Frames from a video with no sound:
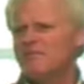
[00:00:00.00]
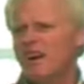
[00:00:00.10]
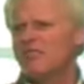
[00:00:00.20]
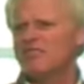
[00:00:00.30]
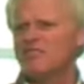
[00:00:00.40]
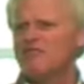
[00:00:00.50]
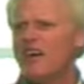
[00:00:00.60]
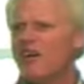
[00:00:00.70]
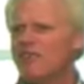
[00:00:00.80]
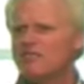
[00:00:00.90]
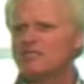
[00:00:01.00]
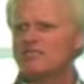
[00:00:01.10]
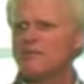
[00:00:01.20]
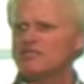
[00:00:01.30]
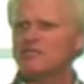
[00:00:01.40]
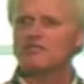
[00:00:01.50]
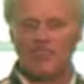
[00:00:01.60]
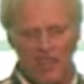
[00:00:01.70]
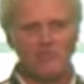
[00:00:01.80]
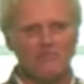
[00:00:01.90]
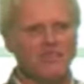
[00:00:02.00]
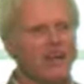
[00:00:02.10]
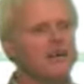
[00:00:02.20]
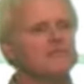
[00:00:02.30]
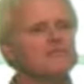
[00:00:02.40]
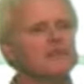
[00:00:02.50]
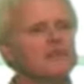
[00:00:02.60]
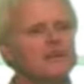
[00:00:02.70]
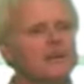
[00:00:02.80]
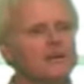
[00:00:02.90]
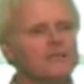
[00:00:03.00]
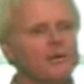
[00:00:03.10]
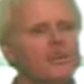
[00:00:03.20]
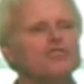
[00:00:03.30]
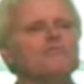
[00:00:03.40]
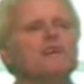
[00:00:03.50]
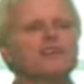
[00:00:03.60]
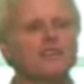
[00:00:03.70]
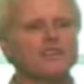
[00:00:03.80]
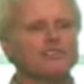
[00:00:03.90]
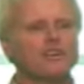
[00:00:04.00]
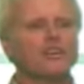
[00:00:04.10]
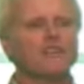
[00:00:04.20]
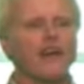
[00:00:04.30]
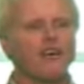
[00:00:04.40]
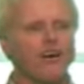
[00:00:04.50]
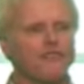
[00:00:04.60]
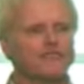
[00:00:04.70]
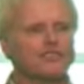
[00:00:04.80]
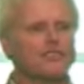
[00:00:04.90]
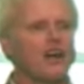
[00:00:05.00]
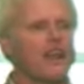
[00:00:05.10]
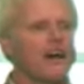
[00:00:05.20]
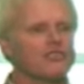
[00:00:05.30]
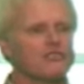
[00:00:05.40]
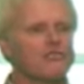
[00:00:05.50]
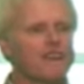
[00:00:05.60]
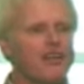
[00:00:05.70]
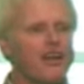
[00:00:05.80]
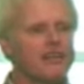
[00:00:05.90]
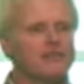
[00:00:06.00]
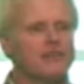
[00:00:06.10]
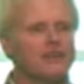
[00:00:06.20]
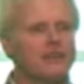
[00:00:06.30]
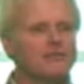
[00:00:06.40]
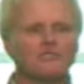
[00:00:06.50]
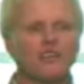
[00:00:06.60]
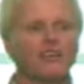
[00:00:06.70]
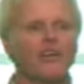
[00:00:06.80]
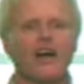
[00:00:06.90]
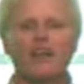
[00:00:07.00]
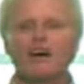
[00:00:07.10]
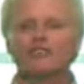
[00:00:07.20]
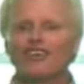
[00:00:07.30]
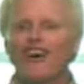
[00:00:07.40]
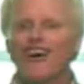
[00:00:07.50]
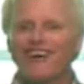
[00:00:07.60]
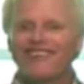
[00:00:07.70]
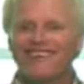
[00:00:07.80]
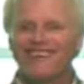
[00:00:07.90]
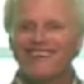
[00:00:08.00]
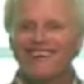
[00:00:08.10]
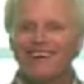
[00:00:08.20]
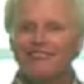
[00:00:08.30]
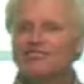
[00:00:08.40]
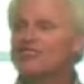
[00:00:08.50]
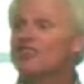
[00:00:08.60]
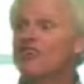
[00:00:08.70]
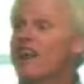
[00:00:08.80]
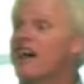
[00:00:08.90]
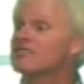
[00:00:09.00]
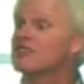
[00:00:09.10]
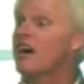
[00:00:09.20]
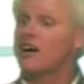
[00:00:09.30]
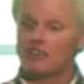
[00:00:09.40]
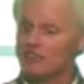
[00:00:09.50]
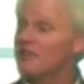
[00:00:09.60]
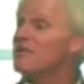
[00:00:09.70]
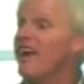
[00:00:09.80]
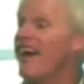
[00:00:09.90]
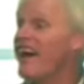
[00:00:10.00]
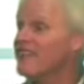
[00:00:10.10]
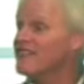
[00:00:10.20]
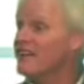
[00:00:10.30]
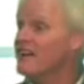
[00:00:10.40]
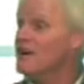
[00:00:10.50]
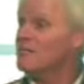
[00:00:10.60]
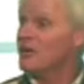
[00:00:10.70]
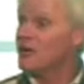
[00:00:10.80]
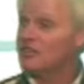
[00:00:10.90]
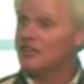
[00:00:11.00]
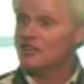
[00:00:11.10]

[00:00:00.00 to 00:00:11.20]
under the veil and deception of shame? Yep. But when humility took that off and she cried out to a friend, it was like crying out to God. And when she cried out to God on her behalf, mercy